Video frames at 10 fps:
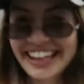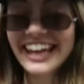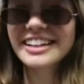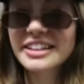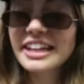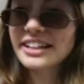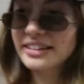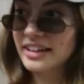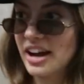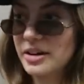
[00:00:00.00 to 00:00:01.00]
Okay,
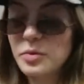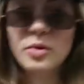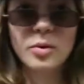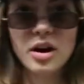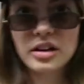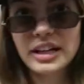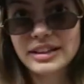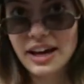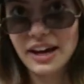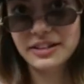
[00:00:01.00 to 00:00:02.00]
then I won't walk
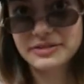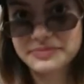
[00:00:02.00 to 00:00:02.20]
like that.